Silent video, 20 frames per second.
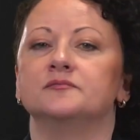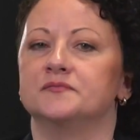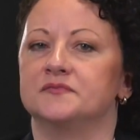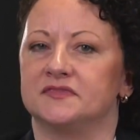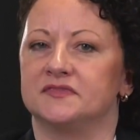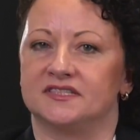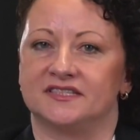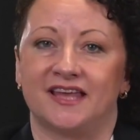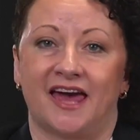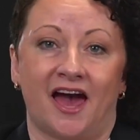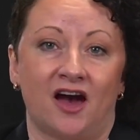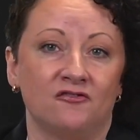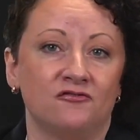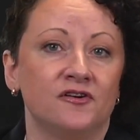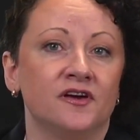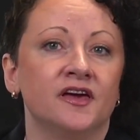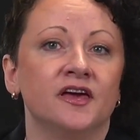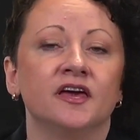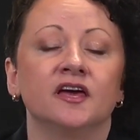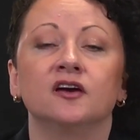
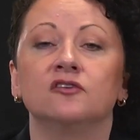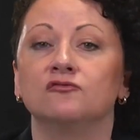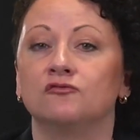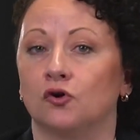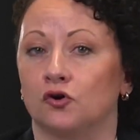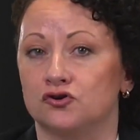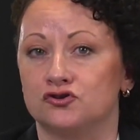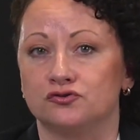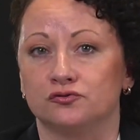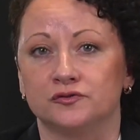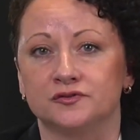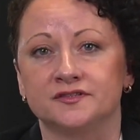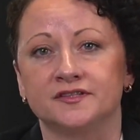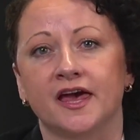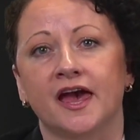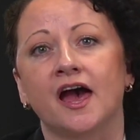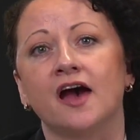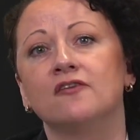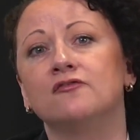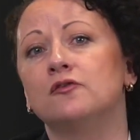staffing, virtual
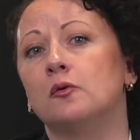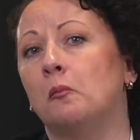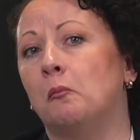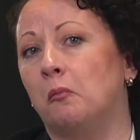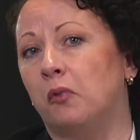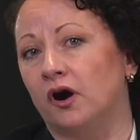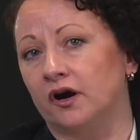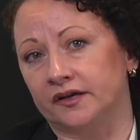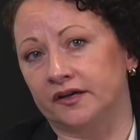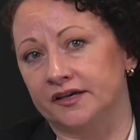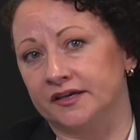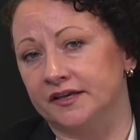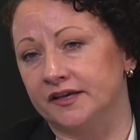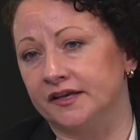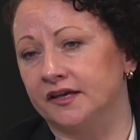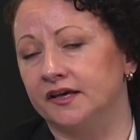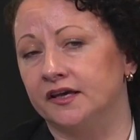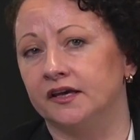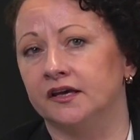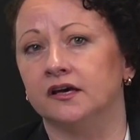staff,
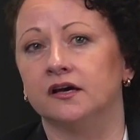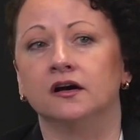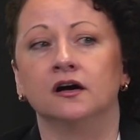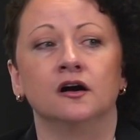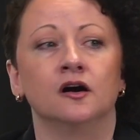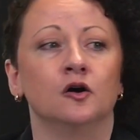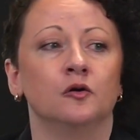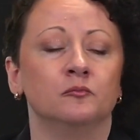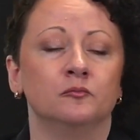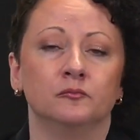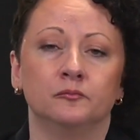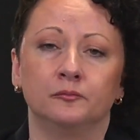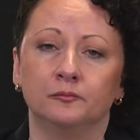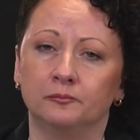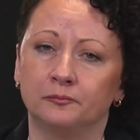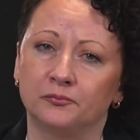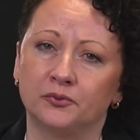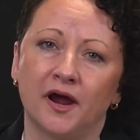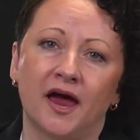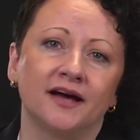marketing,
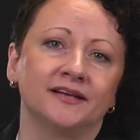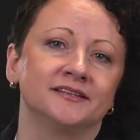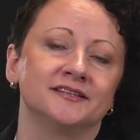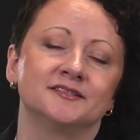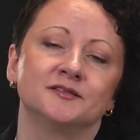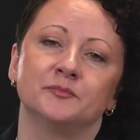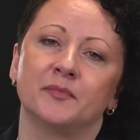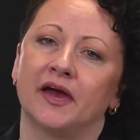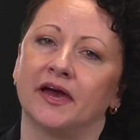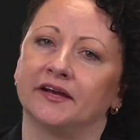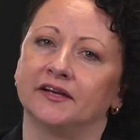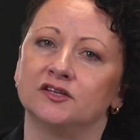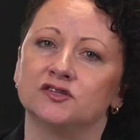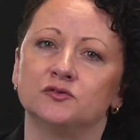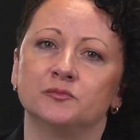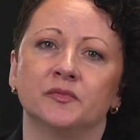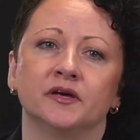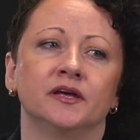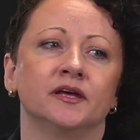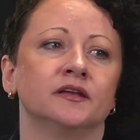practice
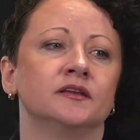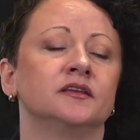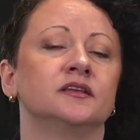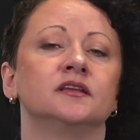management,